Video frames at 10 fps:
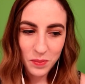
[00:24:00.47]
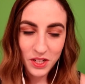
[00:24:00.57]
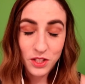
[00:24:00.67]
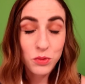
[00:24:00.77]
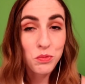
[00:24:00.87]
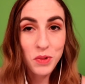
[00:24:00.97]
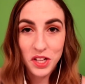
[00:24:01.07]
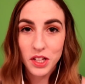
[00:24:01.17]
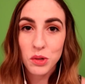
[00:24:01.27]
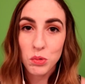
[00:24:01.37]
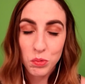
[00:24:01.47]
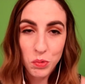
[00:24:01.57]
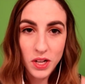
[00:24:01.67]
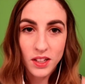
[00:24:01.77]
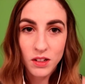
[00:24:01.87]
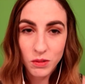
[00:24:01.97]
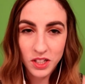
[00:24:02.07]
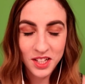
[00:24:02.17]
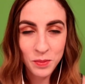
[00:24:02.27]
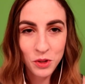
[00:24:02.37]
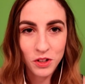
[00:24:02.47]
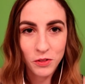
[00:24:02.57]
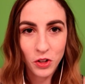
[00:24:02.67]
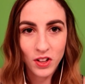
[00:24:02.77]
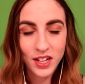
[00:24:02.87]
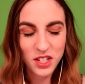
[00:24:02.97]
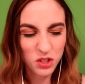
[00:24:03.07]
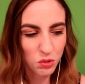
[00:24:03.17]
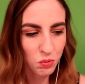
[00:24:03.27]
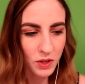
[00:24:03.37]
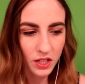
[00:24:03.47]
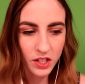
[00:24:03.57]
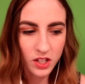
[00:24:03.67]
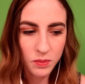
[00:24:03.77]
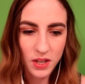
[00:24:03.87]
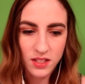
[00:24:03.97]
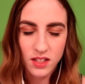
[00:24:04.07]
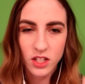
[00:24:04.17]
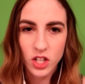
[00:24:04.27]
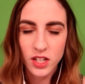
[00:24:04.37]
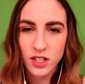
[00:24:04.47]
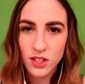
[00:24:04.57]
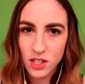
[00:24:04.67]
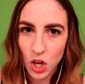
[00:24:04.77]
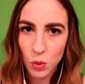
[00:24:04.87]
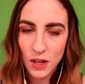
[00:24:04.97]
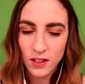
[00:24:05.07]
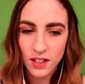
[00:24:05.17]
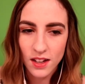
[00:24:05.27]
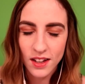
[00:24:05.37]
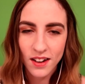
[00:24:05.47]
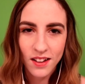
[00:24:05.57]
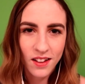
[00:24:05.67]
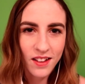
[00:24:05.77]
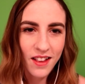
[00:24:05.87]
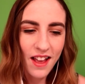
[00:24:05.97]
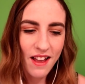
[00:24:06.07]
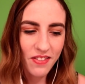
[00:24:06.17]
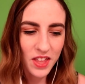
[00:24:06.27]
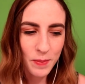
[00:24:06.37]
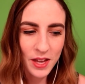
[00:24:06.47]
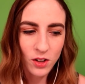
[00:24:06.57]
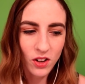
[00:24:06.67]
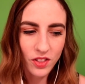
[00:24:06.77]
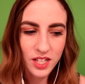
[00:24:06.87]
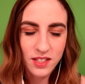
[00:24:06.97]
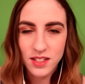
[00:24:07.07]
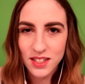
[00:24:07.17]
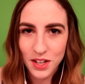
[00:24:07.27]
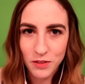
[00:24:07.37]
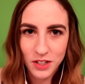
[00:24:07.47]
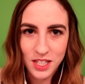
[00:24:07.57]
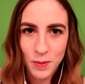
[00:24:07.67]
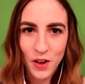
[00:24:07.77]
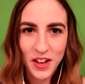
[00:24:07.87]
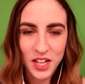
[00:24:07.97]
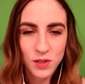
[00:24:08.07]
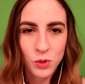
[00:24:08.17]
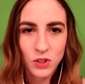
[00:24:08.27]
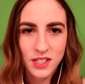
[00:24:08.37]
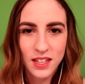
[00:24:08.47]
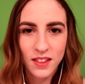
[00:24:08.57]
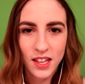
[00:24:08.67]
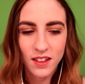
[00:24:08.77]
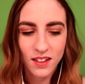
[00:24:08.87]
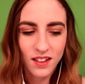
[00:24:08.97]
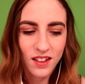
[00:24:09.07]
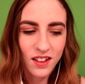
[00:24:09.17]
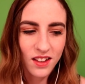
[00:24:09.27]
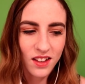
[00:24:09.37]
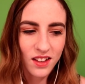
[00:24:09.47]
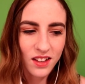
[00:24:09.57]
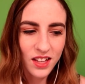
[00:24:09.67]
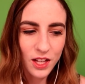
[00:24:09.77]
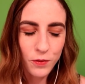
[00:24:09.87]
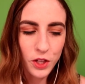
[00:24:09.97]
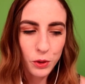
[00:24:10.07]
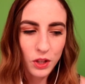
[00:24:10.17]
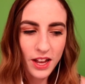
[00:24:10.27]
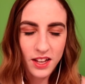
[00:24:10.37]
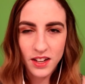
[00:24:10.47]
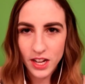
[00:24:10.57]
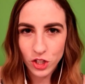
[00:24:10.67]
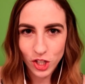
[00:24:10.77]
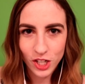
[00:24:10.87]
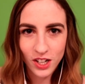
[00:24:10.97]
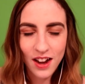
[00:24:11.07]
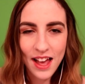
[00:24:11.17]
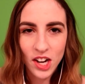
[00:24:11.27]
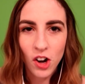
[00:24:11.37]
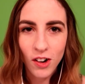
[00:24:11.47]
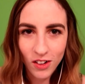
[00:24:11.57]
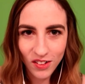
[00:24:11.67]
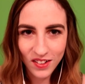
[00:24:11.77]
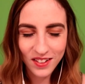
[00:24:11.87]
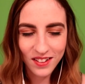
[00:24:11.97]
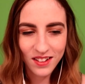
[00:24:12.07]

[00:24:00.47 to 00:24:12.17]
But it's really, really, really beautiful, and it's a really good message, and it's so well done. And they made all these discoveries about animals, and like, if you like nature at all,